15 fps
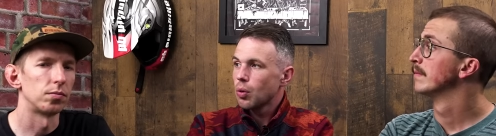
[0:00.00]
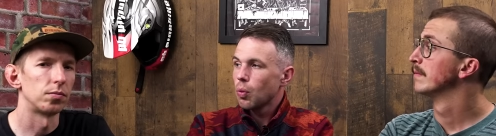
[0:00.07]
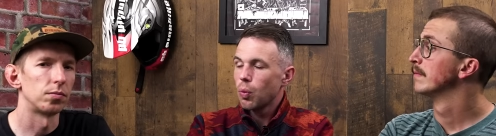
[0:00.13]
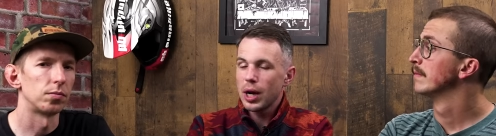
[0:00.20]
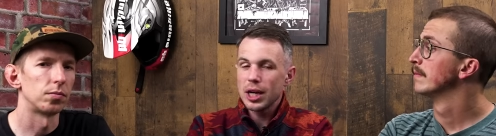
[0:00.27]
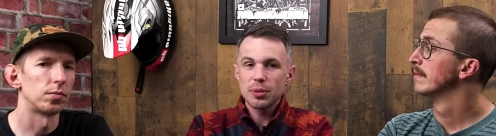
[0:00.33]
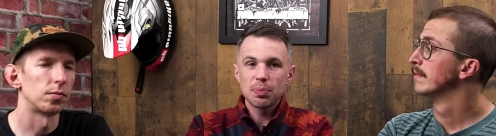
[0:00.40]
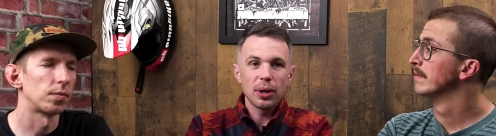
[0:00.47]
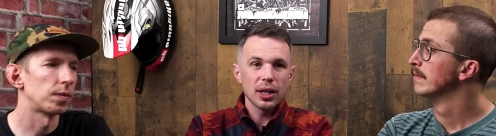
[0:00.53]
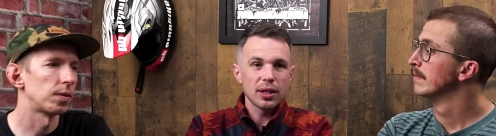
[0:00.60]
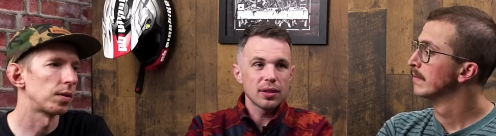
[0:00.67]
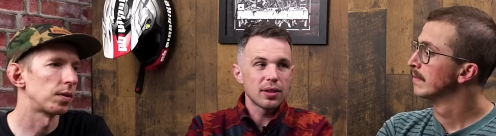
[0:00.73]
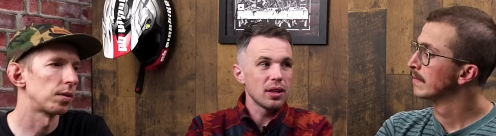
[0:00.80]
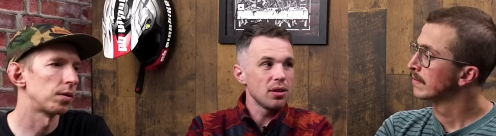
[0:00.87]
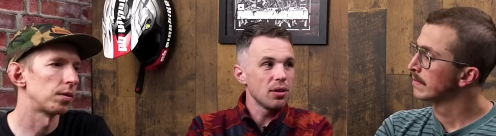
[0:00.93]
Speaker 1: which
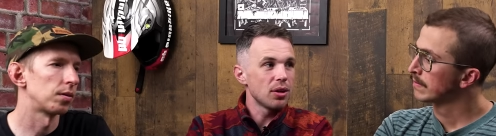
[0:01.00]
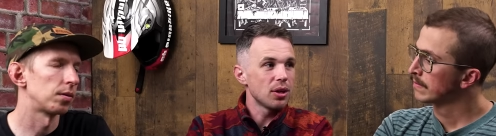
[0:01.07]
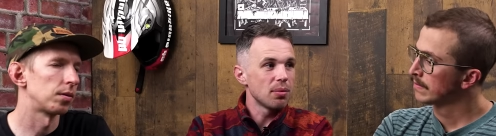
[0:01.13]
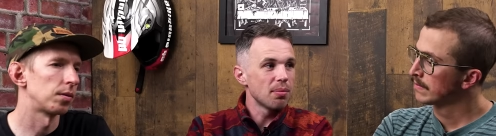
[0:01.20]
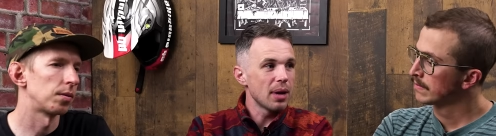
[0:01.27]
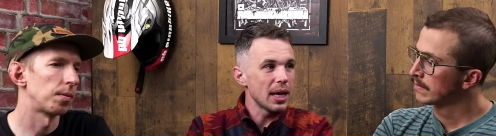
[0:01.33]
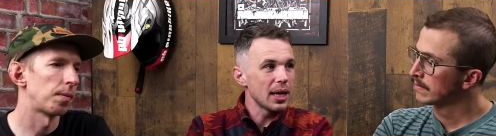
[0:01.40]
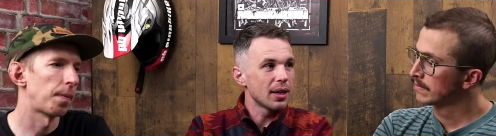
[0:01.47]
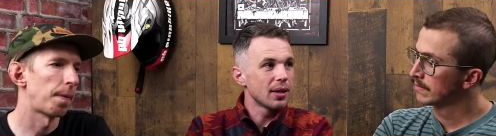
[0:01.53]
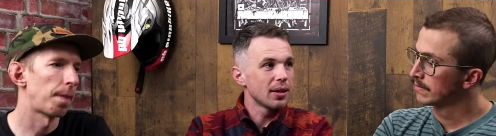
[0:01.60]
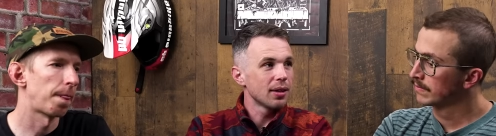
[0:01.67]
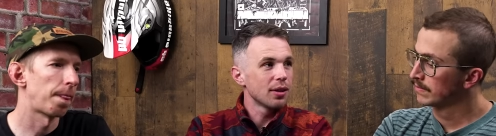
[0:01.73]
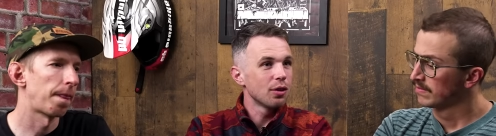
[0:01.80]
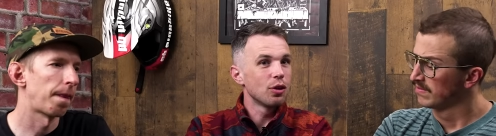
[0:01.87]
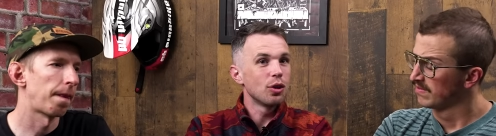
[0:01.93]
bike do you think you could
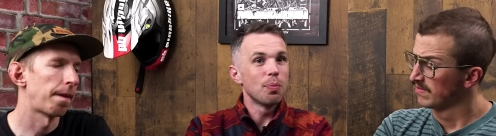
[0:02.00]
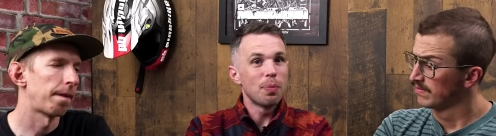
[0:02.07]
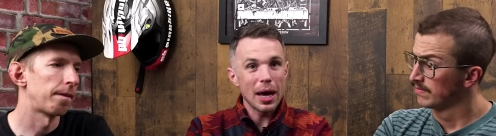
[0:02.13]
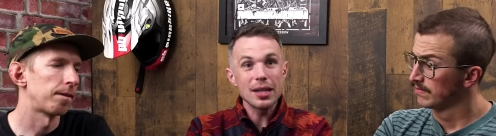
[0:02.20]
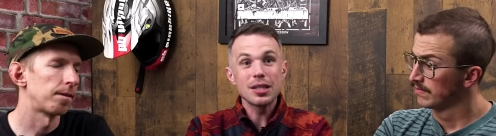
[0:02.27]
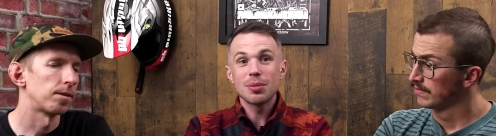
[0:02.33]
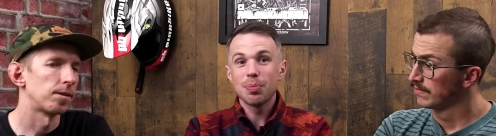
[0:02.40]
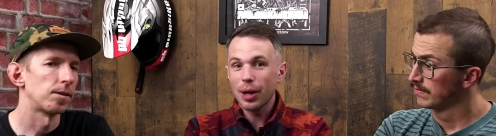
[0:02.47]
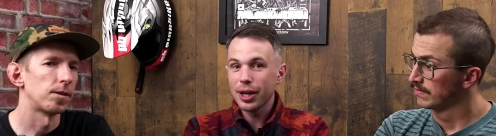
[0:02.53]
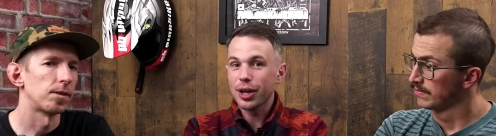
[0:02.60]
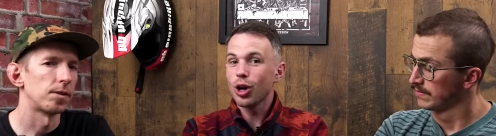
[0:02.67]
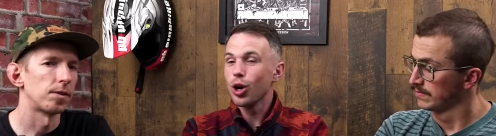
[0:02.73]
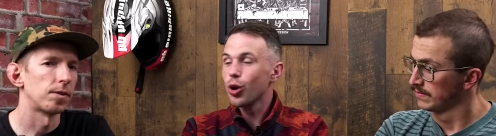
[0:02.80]
make the best bike